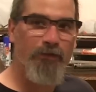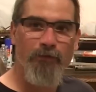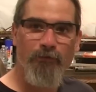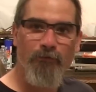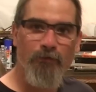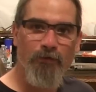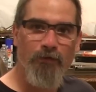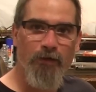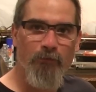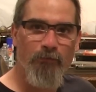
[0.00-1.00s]
lingering around
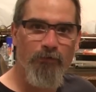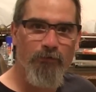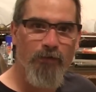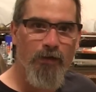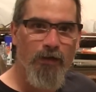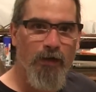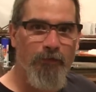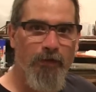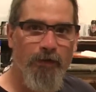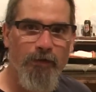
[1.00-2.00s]
the air breather.
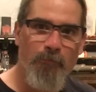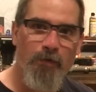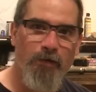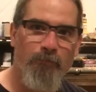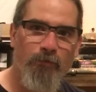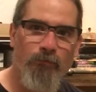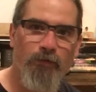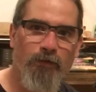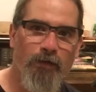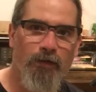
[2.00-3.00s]
And that made me
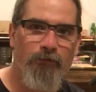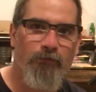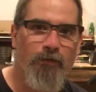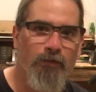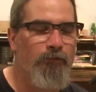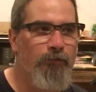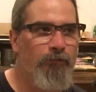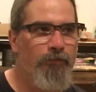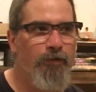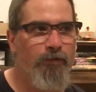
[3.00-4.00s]
realize
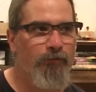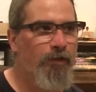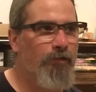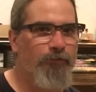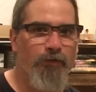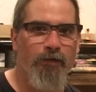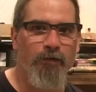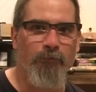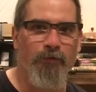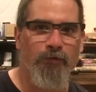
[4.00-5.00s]
this thing is out of
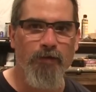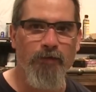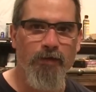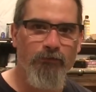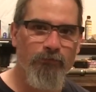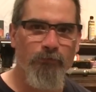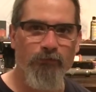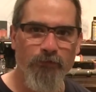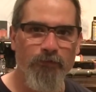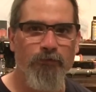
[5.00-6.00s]
time. The engine was
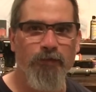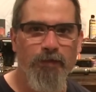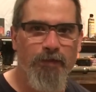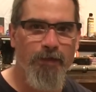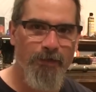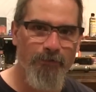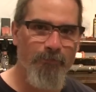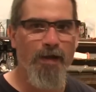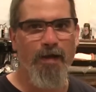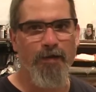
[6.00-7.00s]
literally kicking
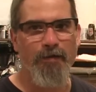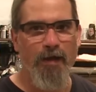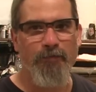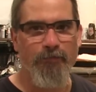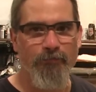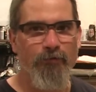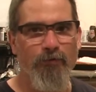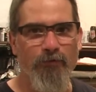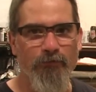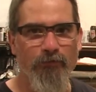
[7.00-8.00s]
back at the
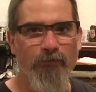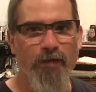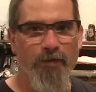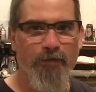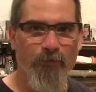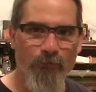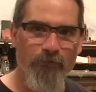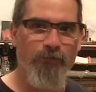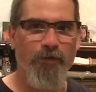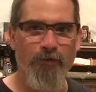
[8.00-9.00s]
starter, just like in that
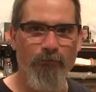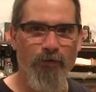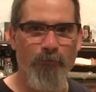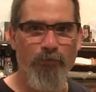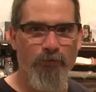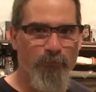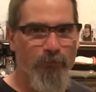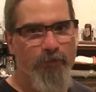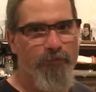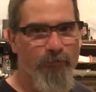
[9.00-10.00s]
one video when I put the
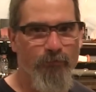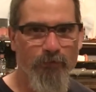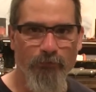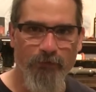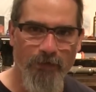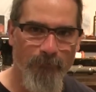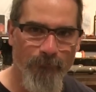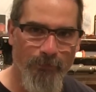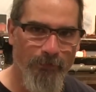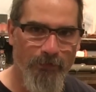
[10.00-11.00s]
points in where it was kept
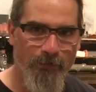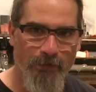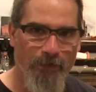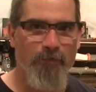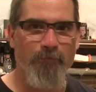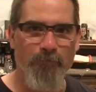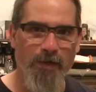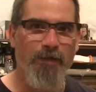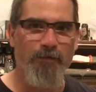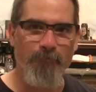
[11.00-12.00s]
kicking
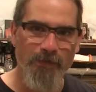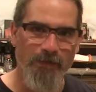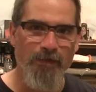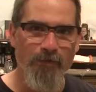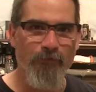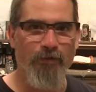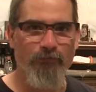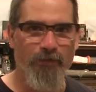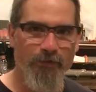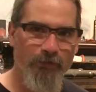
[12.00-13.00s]
back at me when I was trying to